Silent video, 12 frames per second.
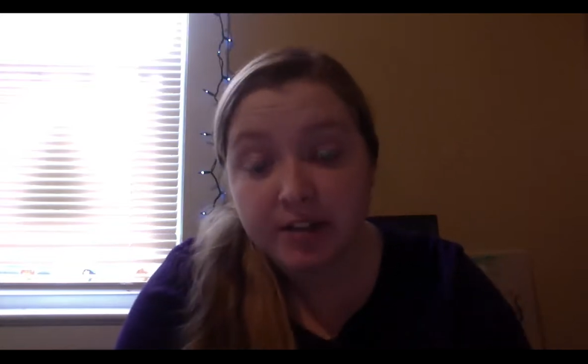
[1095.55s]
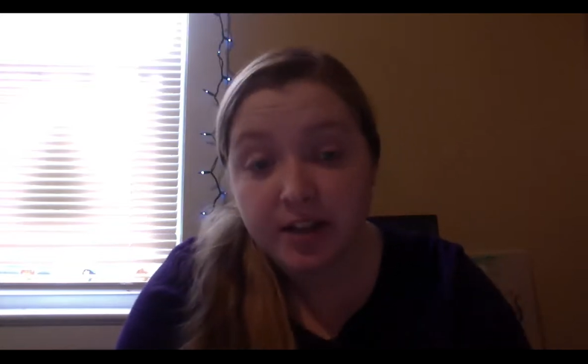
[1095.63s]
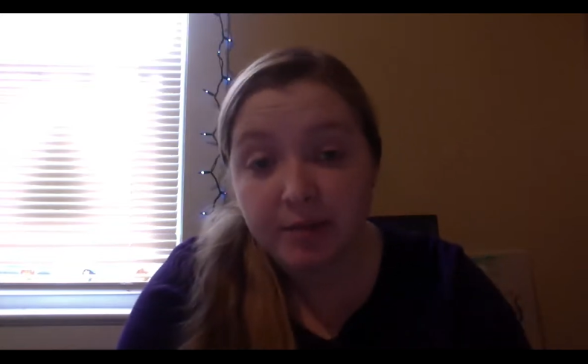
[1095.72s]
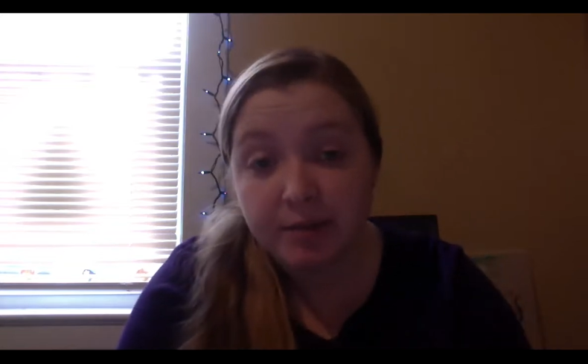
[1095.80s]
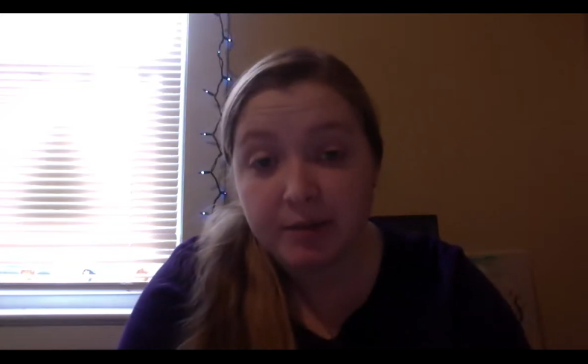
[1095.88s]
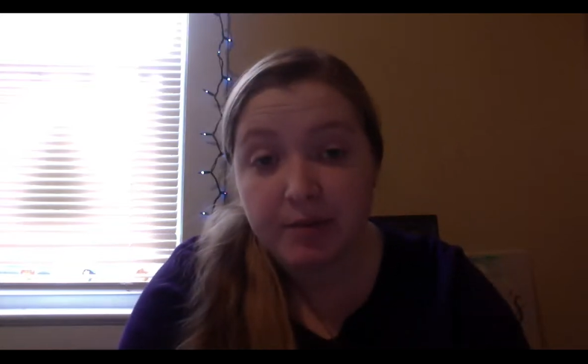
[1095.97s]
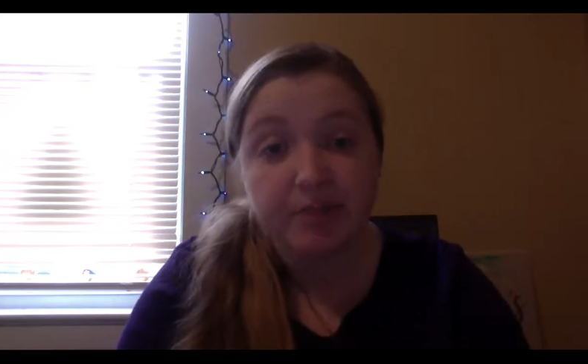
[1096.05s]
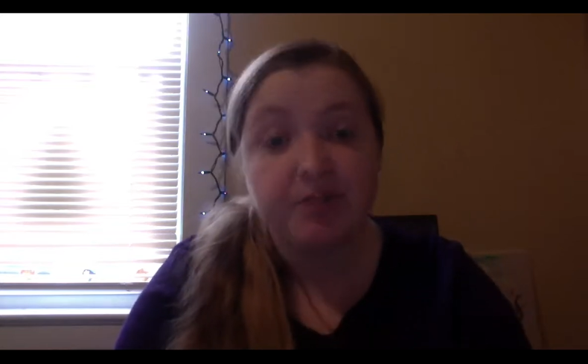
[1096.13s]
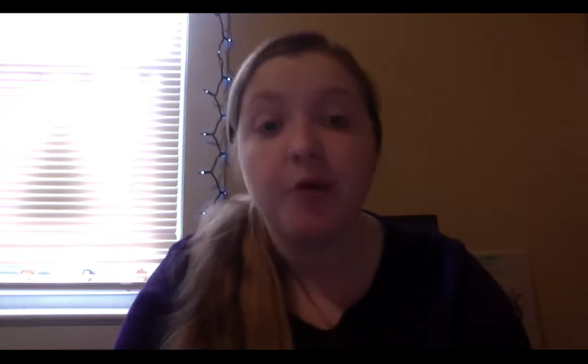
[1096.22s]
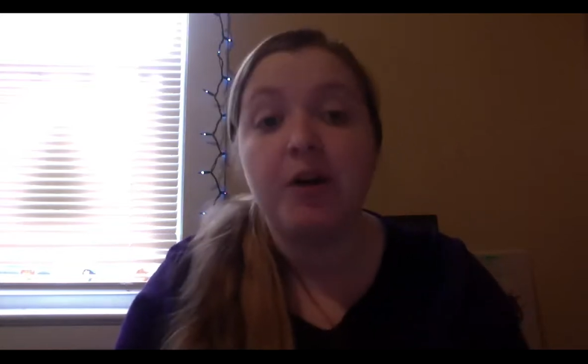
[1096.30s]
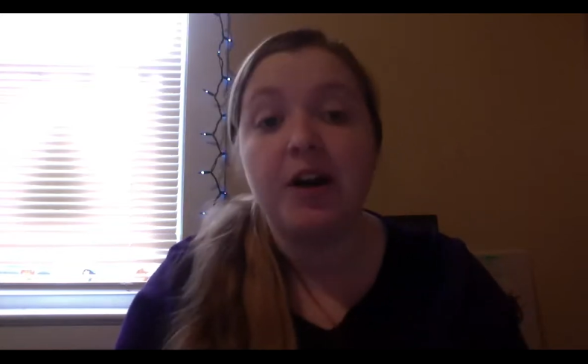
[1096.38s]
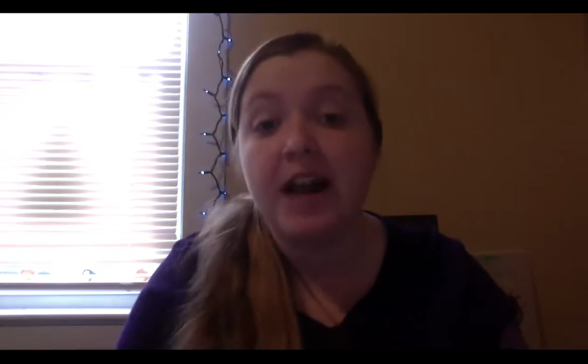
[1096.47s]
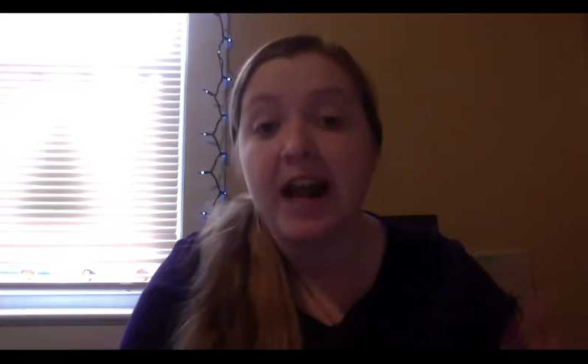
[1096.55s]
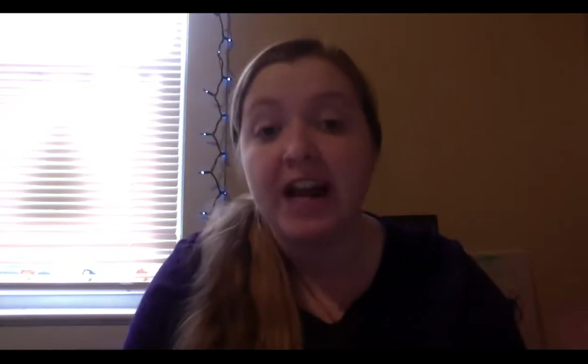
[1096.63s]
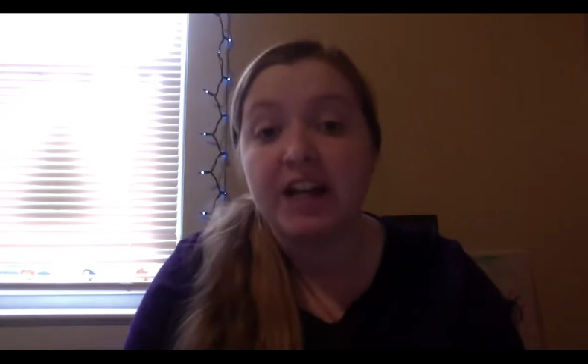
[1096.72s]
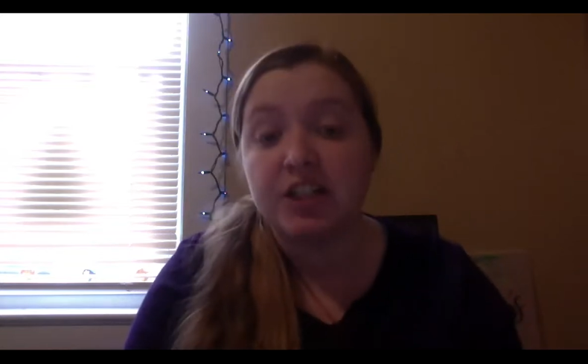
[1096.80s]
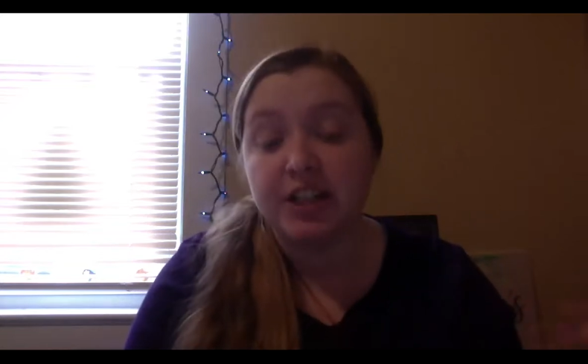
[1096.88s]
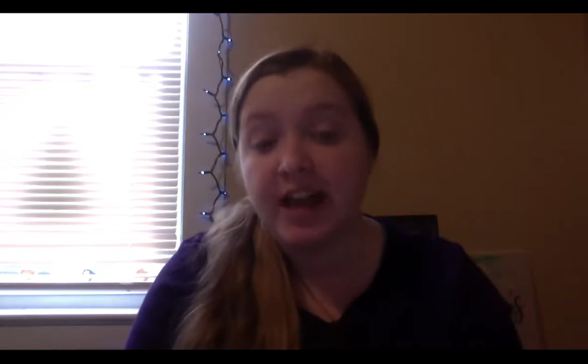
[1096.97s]
something before it
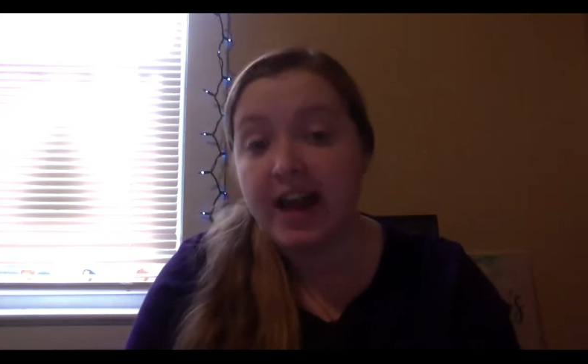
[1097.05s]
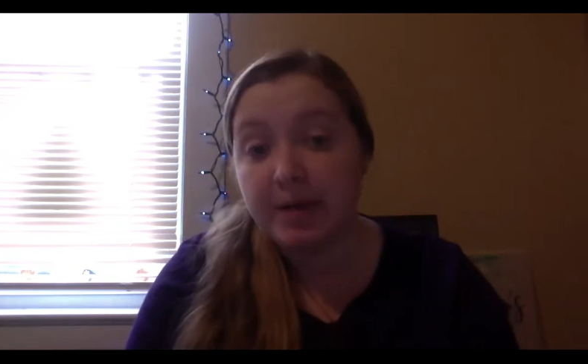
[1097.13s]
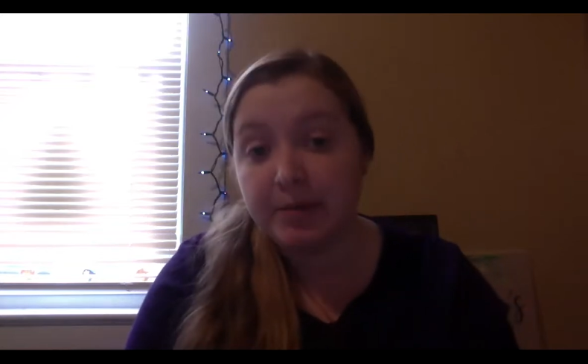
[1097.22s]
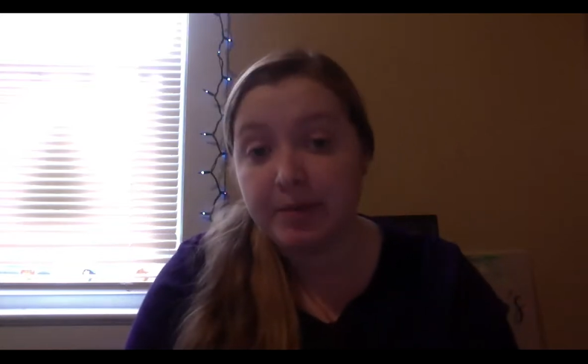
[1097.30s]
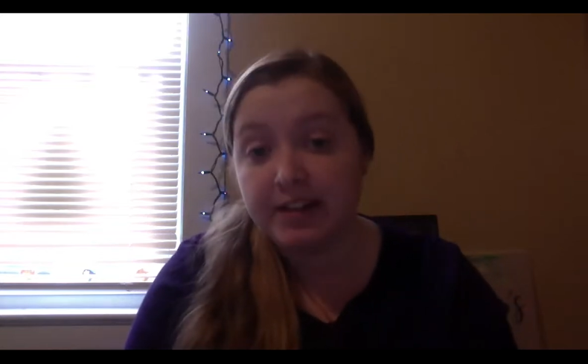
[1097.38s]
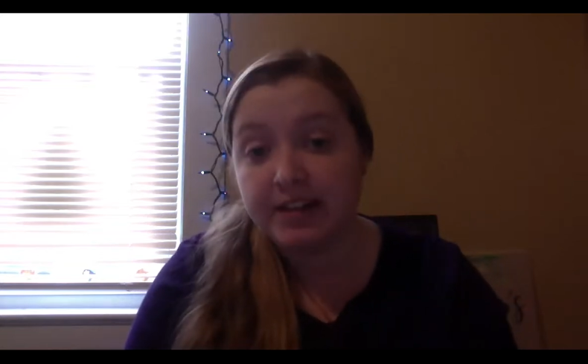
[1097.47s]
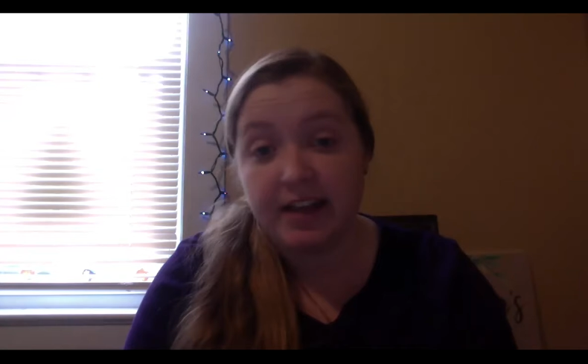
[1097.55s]
actually happens.